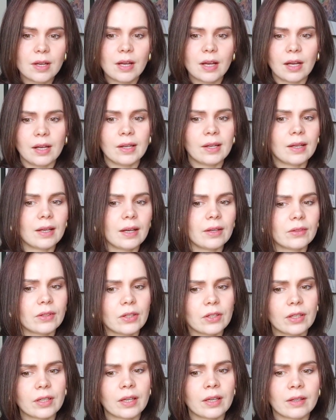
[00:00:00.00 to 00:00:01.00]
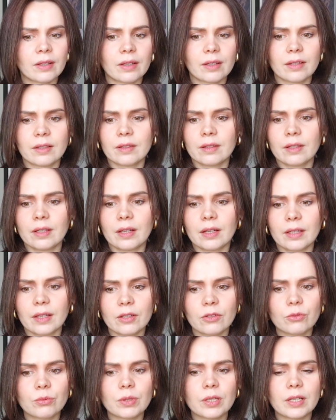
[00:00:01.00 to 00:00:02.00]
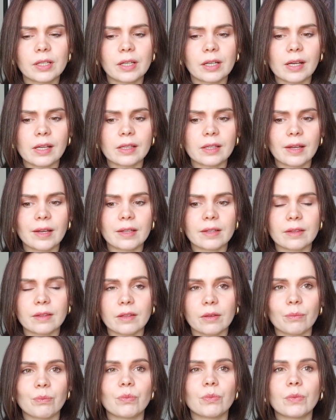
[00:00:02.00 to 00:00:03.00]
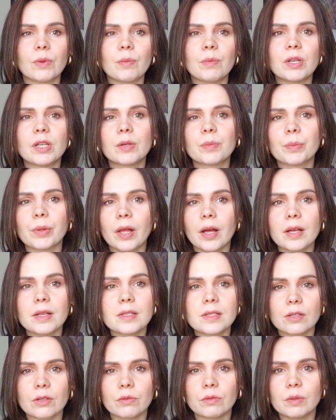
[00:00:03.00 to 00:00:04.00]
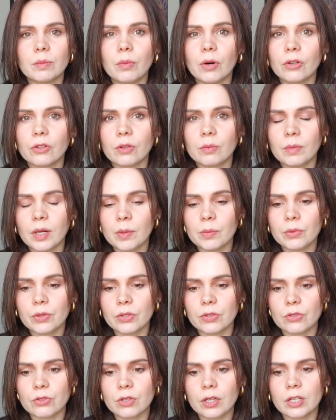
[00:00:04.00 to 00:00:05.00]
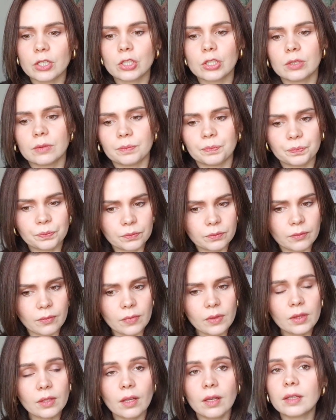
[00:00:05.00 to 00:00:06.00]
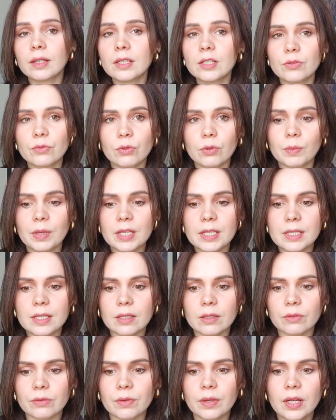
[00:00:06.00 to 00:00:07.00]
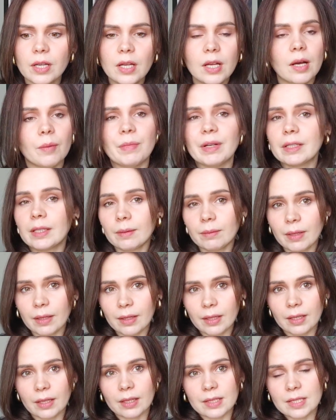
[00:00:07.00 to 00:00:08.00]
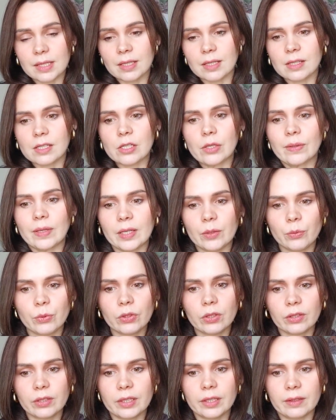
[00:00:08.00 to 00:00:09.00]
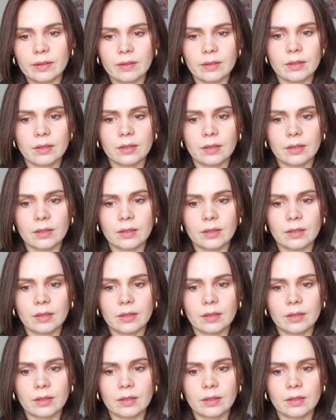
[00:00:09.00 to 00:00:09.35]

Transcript: and I can't really highlight the big plus of the bottom up construction, at least for myself. But I'm not against it, so I will knit